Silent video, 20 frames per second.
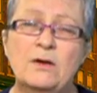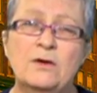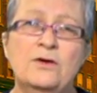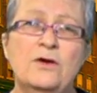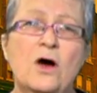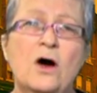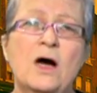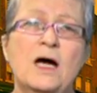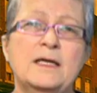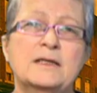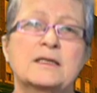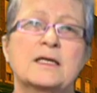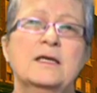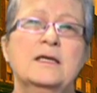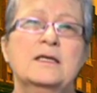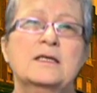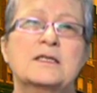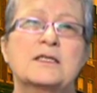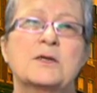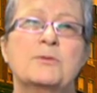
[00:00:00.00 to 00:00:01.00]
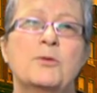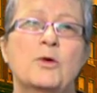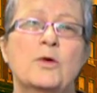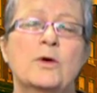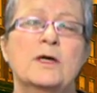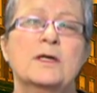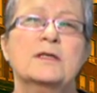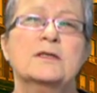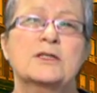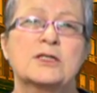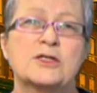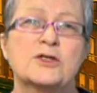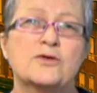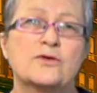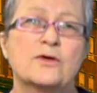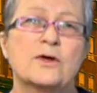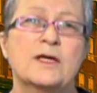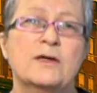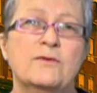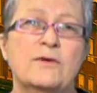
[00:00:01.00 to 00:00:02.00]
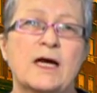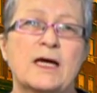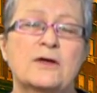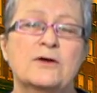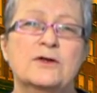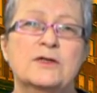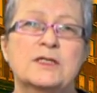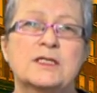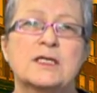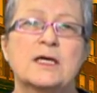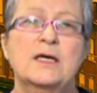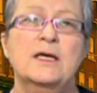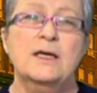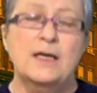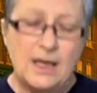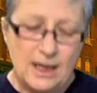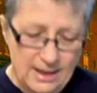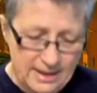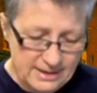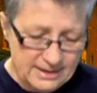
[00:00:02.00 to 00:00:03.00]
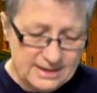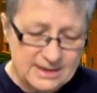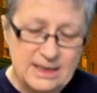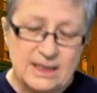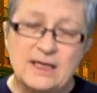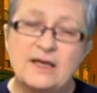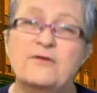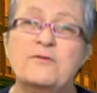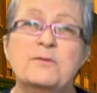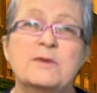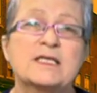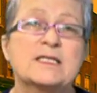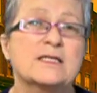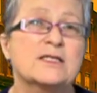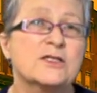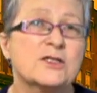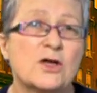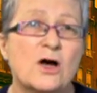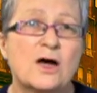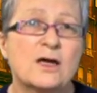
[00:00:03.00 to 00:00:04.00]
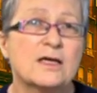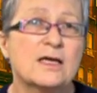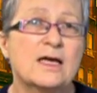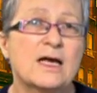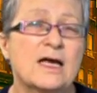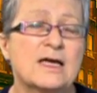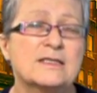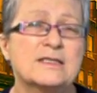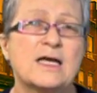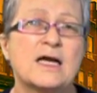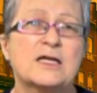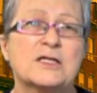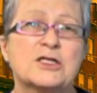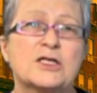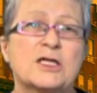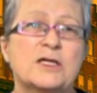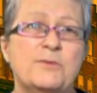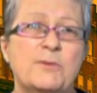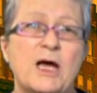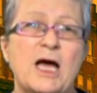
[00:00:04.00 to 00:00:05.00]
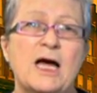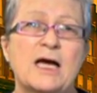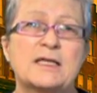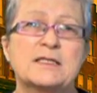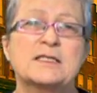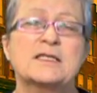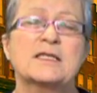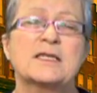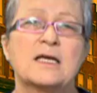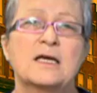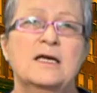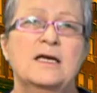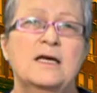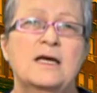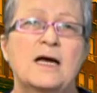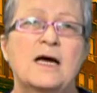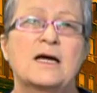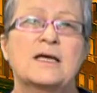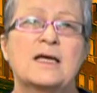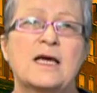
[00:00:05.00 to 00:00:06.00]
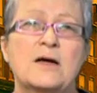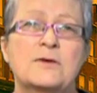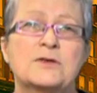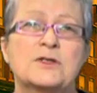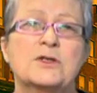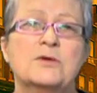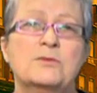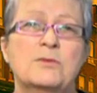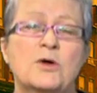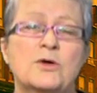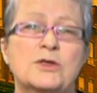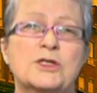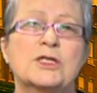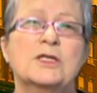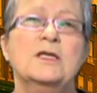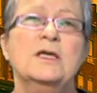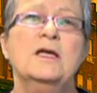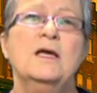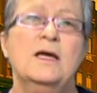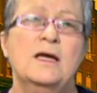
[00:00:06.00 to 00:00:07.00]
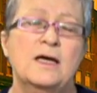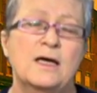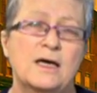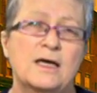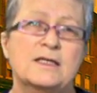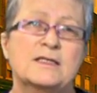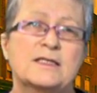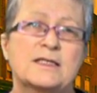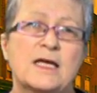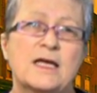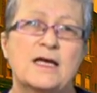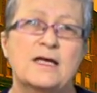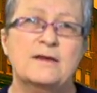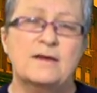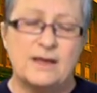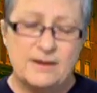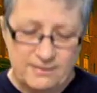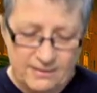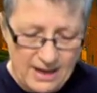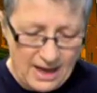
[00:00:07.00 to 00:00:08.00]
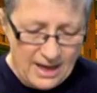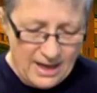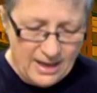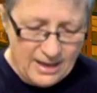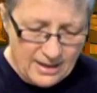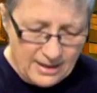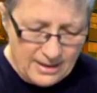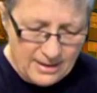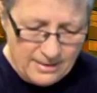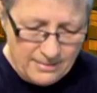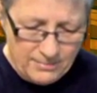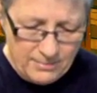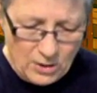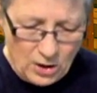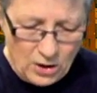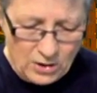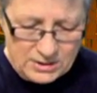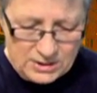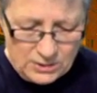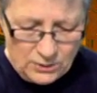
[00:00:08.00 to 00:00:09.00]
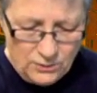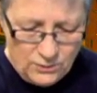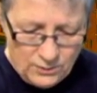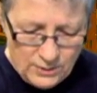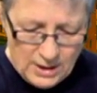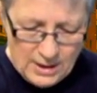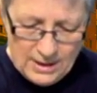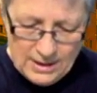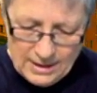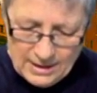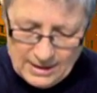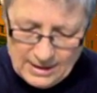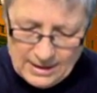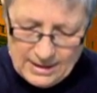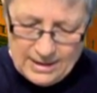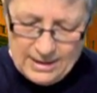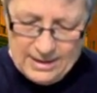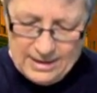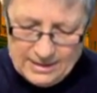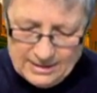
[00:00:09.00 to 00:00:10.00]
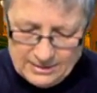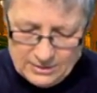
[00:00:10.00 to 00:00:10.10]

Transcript: not support destroying records. Uh, the city of Mississauga has actually passed a, a council motion uh, saying that they um, also uh,